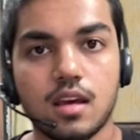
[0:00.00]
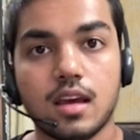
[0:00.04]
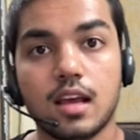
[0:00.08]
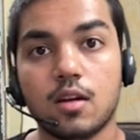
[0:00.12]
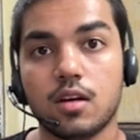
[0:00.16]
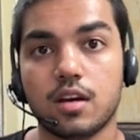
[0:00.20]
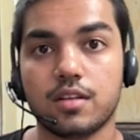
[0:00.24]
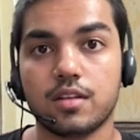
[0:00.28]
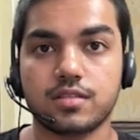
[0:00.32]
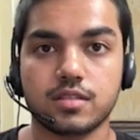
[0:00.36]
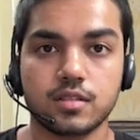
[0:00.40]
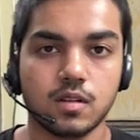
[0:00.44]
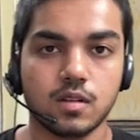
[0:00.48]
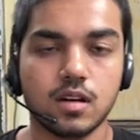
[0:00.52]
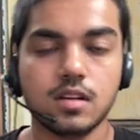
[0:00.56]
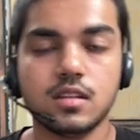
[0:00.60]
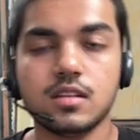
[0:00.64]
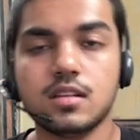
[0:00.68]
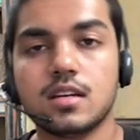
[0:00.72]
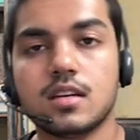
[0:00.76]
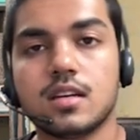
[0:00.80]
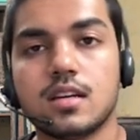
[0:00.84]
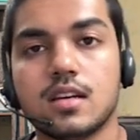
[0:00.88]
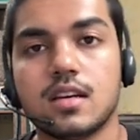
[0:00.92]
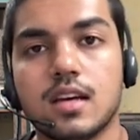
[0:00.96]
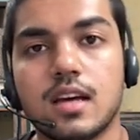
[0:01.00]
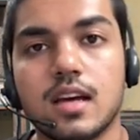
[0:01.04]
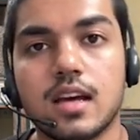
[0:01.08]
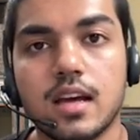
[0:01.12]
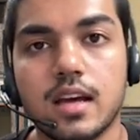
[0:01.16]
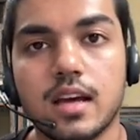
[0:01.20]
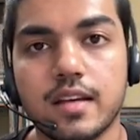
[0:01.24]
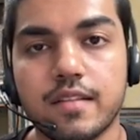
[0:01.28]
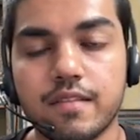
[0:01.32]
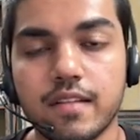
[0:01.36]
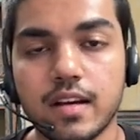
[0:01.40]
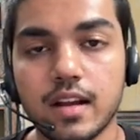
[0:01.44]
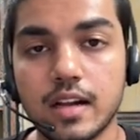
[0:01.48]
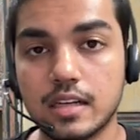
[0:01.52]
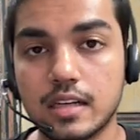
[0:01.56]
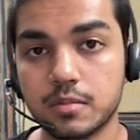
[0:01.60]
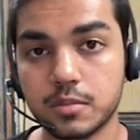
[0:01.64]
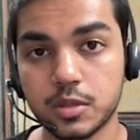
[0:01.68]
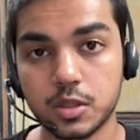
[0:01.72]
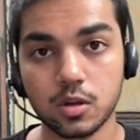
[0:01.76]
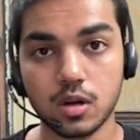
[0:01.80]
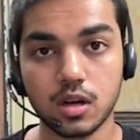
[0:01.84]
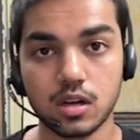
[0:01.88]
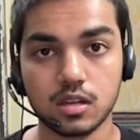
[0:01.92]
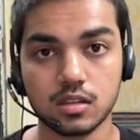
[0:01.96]
Hello everyone and welcome
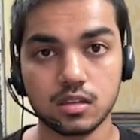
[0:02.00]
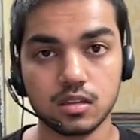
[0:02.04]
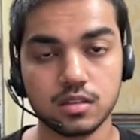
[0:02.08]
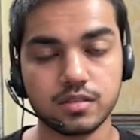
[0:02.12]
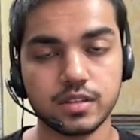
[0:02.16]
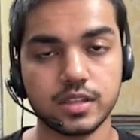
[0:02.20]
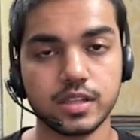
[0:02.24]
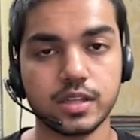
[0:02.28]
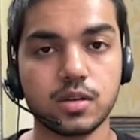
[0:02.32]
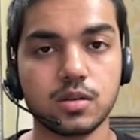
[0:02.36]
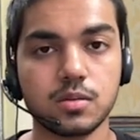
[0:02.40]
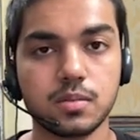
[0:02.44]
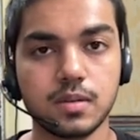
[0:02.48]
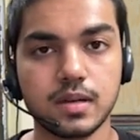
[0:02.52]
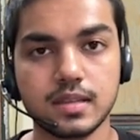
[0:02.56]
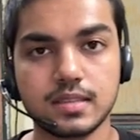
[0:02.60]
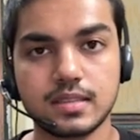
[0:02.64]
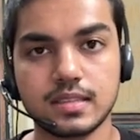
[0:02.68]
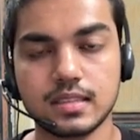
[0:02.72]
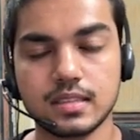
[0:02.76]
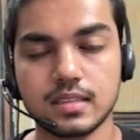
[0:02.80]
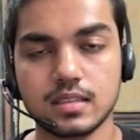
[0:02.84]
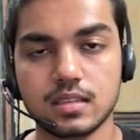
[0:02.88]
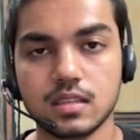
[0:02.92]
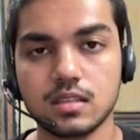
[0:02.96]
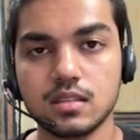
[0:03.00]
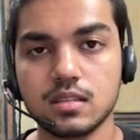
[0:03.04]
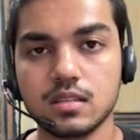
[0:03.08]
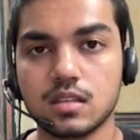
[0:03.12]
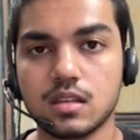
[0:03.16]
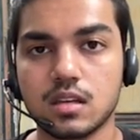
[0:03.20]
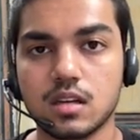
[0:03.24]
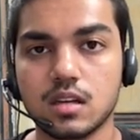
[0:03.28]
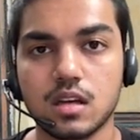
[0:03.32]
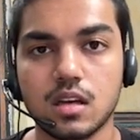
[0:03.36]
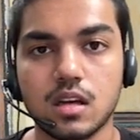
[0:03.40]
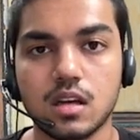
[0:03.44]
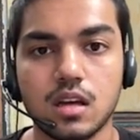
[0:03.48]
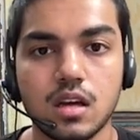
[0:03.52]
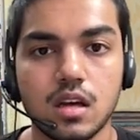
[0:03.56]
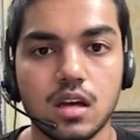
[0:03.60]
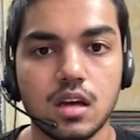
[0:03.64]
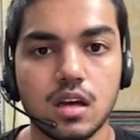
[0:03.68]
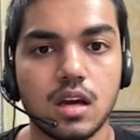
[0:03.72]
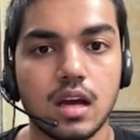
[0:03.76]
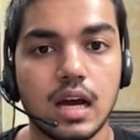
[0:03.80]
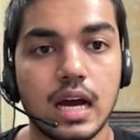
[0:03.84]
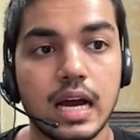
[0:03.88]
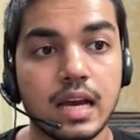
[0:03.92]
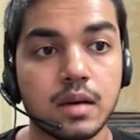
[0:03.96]
to another video by Cheenta.
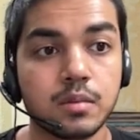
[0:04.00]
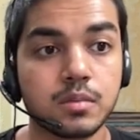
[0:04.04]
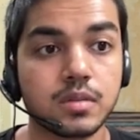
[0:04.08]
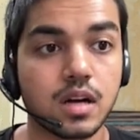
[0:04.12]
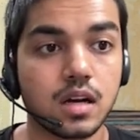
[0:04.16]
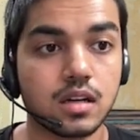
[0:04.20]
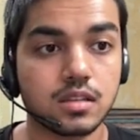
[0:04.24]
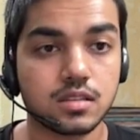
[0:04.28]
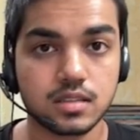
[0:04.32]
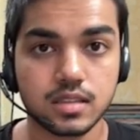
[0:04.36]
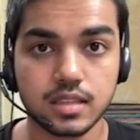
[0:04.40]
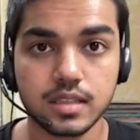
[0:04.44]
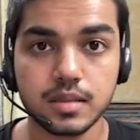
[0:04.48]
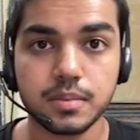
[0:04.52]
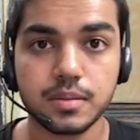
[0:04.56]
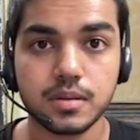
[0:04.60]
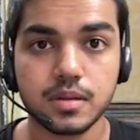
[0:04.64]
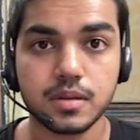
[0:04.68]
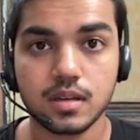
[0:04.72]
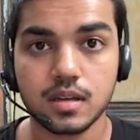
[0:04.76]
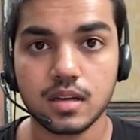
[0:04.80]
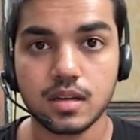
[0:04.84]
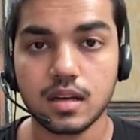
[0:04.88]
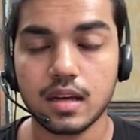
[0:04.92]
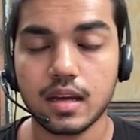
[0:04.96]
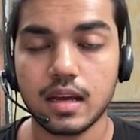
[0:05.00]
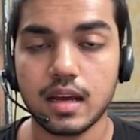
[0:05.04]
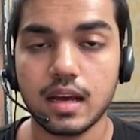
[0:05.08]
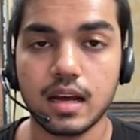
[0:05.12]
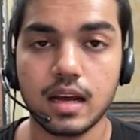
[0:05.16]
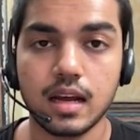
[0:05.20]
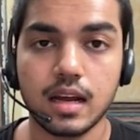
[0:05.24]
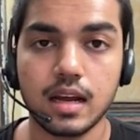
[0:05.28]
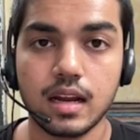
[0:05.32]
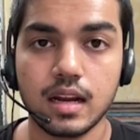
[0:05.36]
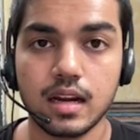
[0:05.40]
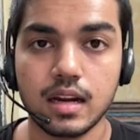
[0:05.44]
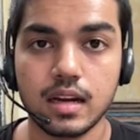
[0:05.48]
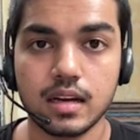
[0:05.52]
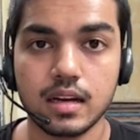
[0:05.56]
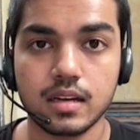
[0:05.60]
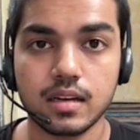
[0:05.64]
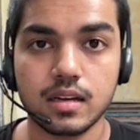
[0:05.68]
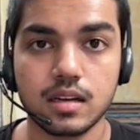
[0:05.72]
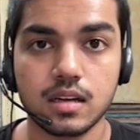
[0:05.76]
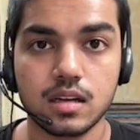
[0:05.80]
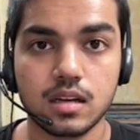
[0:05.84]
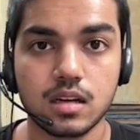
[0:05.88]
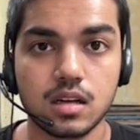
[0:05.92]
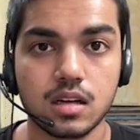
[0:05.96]
I am Rajdeep and
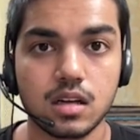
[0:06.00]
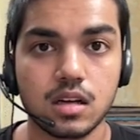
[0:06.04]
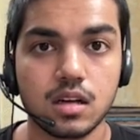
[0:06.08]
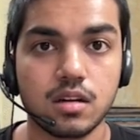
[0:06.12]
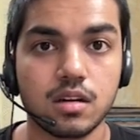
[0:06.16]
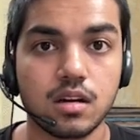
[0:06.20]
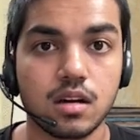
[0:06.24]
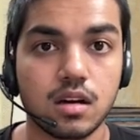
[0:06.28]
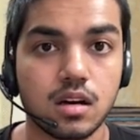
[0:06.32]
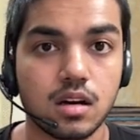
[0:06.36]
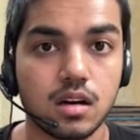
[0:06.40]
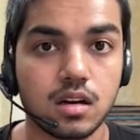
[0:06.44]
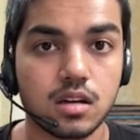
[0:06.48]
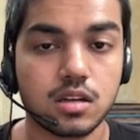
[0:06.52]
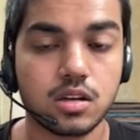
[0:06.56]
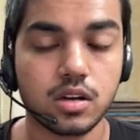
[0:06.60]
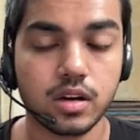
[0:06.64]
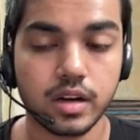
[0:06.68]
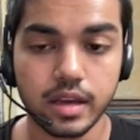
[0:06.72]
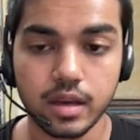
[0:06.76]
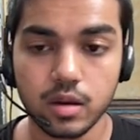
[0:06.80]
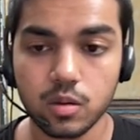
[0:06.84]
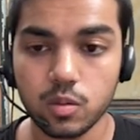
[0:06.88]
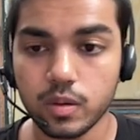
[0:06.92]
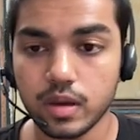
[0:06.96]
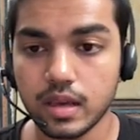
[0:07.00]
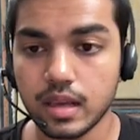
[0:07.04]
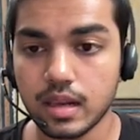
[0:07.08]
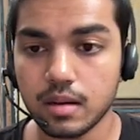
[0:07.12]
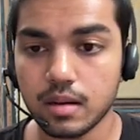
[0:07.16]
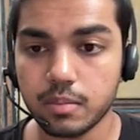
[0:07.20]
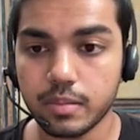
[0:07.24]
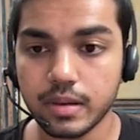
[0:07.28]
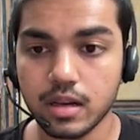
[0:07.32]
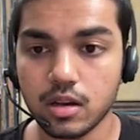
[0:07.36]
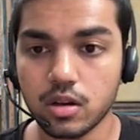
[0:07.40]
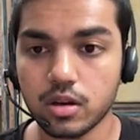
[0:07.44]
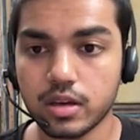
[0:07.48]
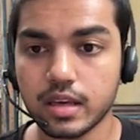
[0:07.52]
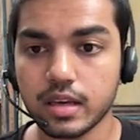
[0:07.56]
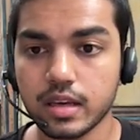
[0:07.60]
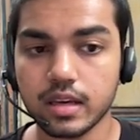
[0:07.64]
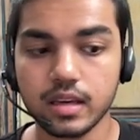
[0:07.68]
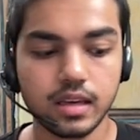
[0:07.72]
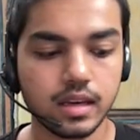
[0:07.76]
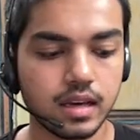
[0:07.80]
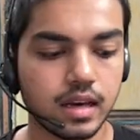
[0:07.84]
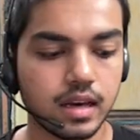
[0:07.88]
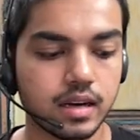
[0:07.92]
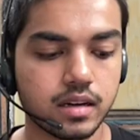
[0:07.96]
today we'll be
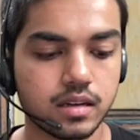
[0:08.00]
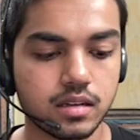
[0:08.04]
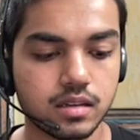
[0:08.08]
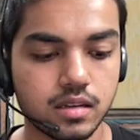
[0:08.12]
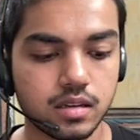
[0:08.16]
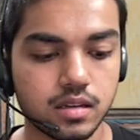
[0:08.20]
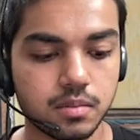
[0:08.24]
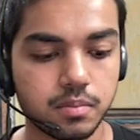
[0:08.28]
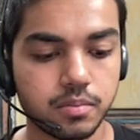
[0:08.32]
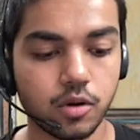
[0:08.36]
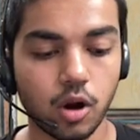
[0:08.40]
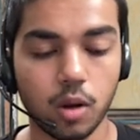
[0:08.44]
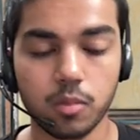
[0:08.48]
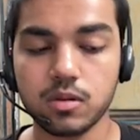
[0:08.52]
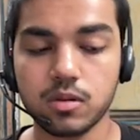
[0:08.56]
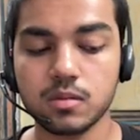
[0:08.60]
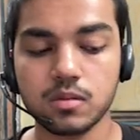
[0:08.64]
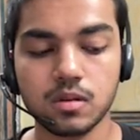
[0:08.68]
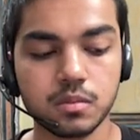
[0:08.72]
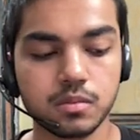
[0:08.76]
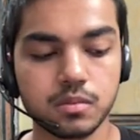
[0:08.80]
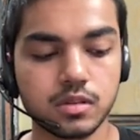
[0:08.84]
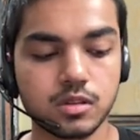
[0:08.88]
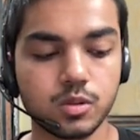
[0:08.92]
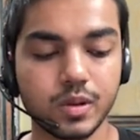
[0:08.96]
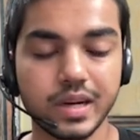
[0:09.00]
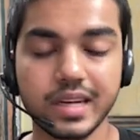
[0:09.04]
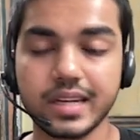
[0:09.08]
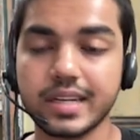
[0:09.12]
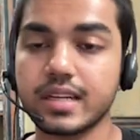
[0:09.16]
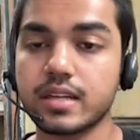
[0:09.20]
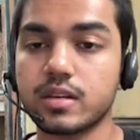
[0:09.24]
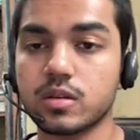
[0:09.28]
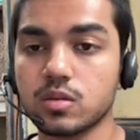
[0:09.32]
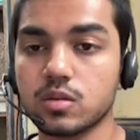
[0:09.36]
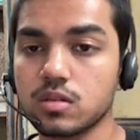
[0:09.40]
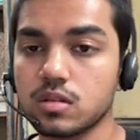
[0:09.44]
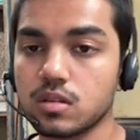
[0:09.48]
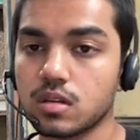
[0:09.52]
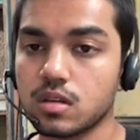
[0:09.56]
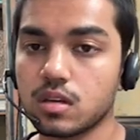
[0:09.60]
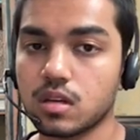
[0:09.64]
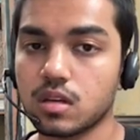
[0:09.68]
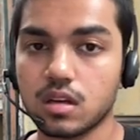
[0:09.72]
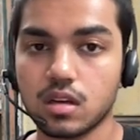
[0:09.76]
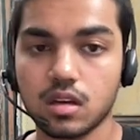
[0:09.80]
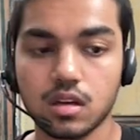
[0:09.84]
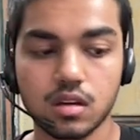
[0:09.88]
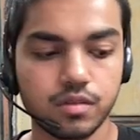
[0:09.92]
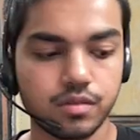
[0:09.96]
looking at problem number 22
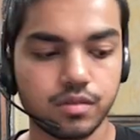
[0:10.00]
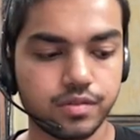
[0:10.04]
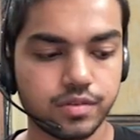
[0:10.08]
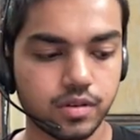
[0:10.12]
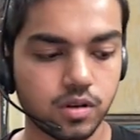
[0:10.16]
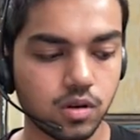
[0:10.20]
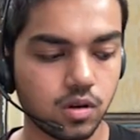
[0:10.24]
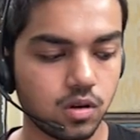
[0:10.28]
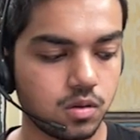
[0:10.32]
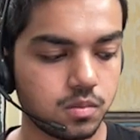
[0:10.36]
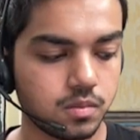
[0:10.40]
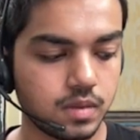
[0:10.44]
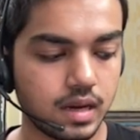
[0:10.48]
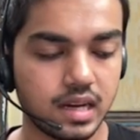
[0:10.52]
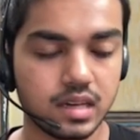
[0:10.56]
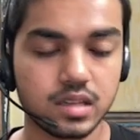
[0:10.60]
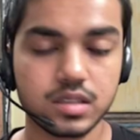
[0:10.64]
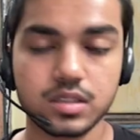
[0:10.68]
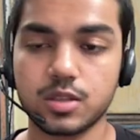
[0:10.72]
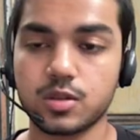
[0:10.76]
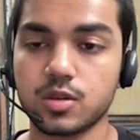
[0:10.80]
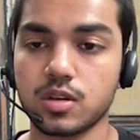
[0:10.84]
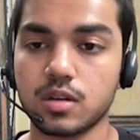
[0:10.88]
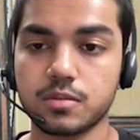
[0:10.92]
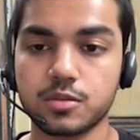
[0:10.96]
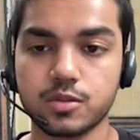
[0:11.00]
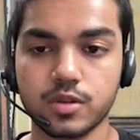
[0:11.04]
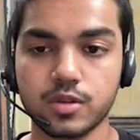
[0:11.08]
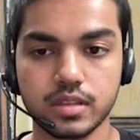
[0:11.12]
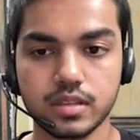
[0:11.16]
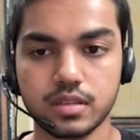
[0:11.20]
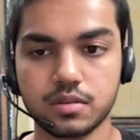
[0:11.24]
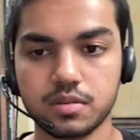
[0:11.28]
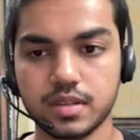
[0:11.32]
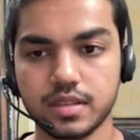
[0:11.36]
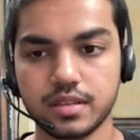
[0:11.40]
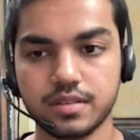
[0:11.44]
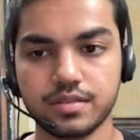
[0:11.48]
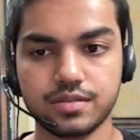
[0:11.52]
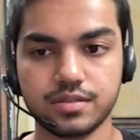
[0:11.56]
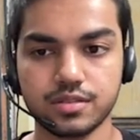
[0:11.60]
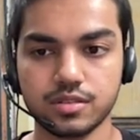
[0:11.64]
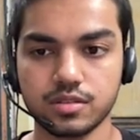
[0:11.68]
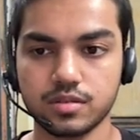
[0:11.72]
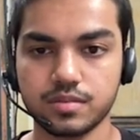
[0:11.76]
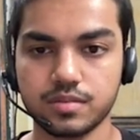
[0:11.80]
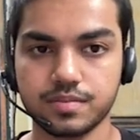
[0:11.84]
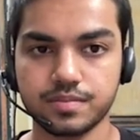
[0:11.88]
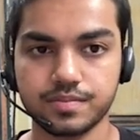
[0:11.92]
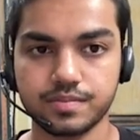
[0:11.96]
from IOQM 2024.
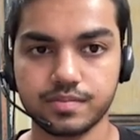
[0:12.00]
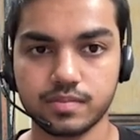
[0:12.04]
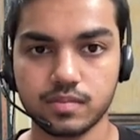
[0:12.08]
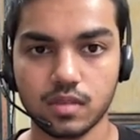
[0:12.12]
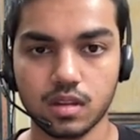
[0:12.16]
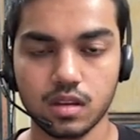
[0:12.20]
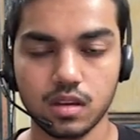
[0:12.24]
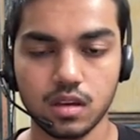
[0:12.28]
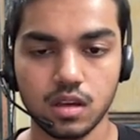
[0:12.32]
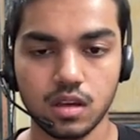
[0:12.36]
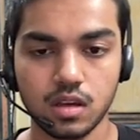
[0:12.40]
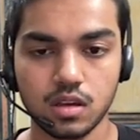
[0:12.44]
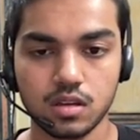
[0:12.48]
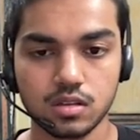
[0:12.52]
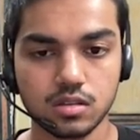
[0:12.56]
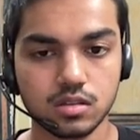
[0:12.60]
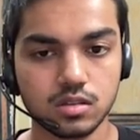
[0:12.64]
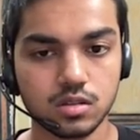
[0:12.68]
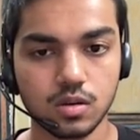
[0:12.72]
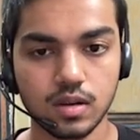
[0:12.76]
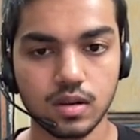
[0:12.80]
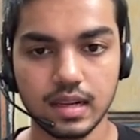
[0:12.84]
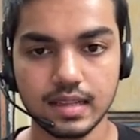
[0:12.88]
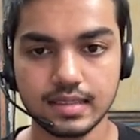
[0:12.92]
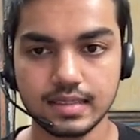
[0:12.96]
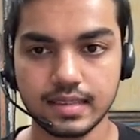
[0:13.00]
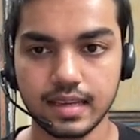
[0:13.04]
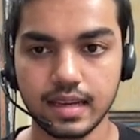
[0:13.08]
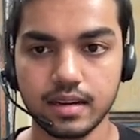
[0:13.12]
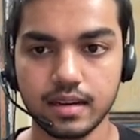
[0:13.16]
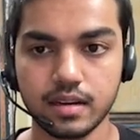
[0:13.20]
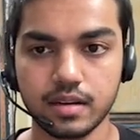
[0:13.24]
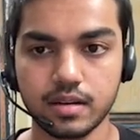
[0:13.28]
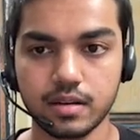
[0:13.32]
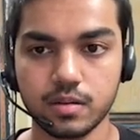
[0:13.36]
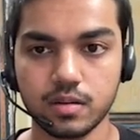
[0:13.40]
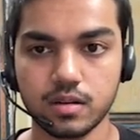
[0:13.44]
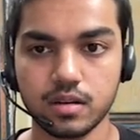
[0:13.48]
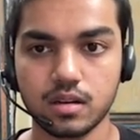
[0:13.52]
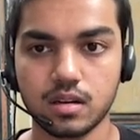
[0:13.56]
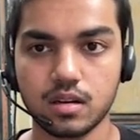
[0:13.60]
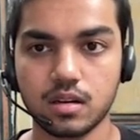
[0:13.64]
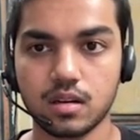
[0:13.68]
So let's get into it.